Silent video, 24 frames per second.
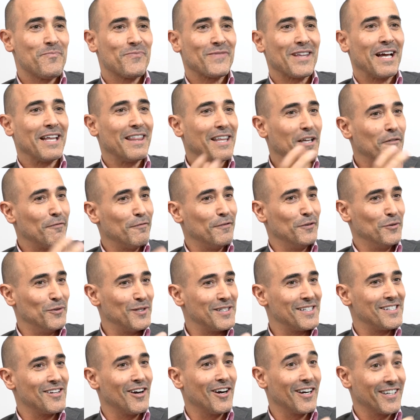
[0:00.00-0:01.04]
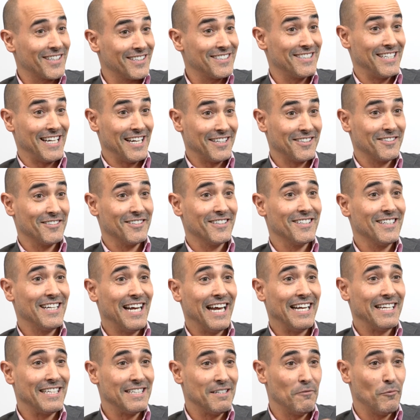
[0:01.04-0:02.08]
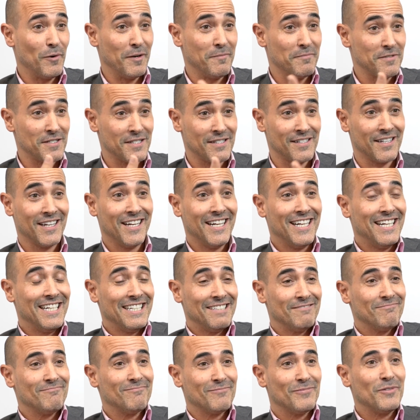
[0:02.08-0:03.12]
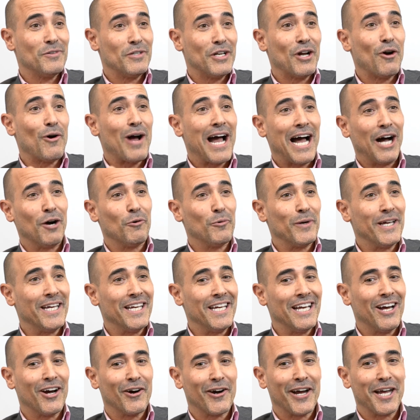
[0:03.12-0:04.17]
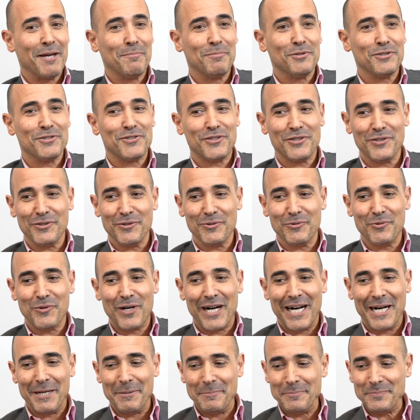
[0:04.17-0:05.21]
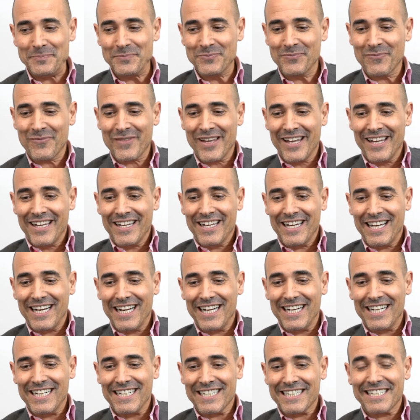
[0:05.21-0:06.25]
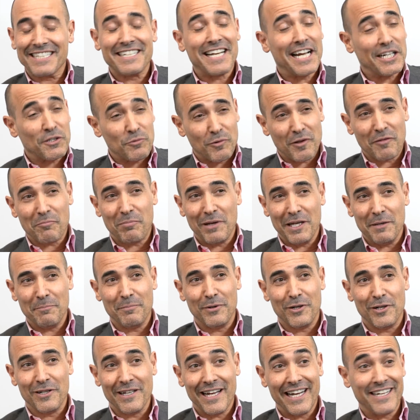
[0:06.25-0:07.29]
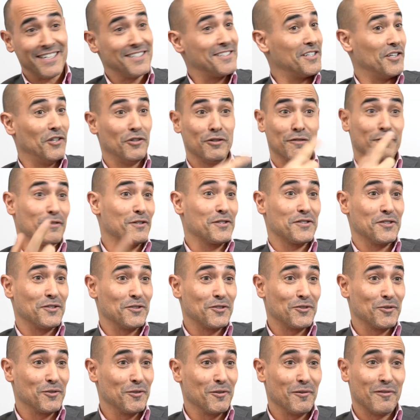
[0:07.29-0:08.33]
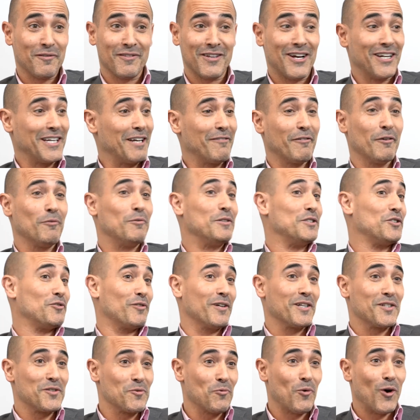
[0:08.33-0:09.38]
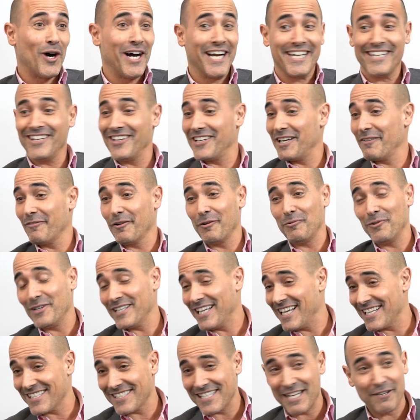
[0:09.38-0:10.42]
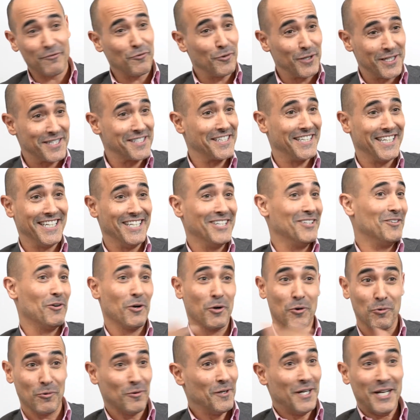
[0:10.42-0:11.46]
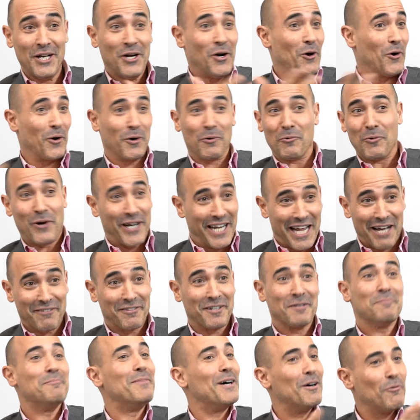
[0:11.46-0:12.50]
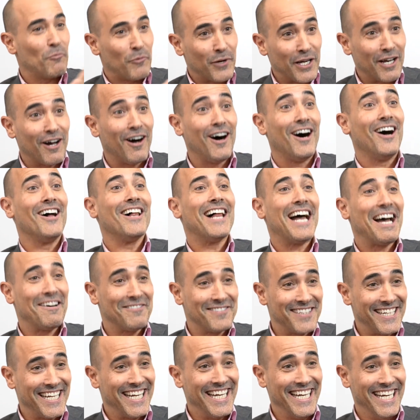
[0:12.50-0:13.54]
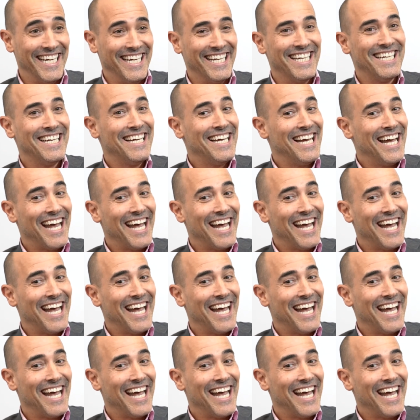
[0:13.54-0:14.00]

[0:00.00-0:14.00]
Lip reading: I think food is our connector, and how we are able to connect with people, and it's a universal truth. Not everyone drinks wine, not everyone has to have whiskey or whatever, but we all have to eat.